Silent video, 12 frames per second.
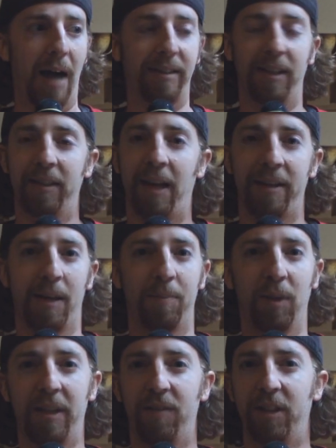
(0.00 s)
I didn't end
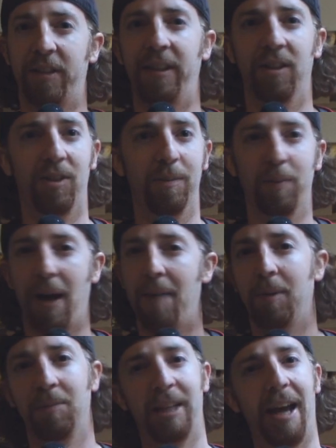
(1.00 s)
up leaving till
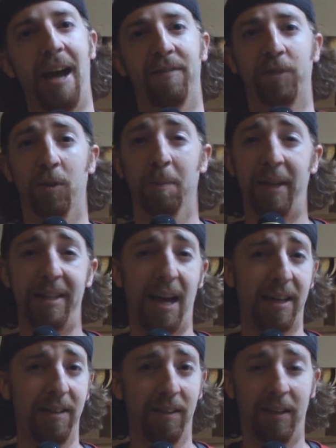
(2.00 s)
probably after
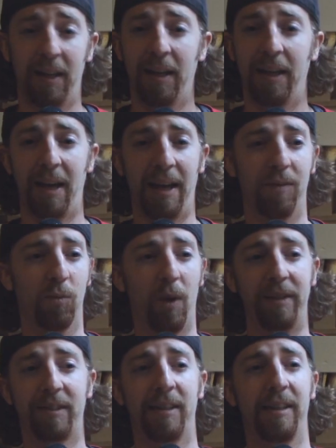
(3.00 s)
midnight.
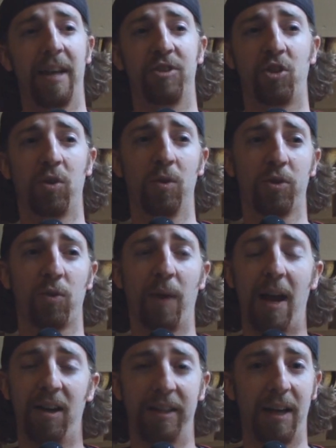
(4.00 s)
Went to the Ed Schultz
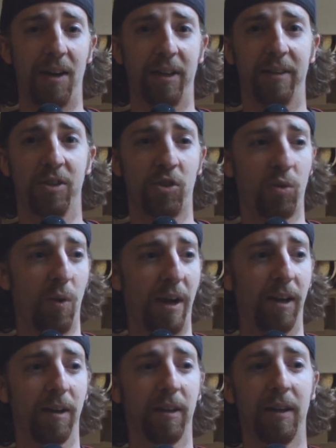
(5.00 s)
rally out on the
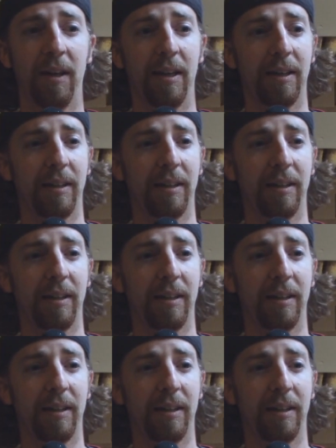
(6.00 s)
square,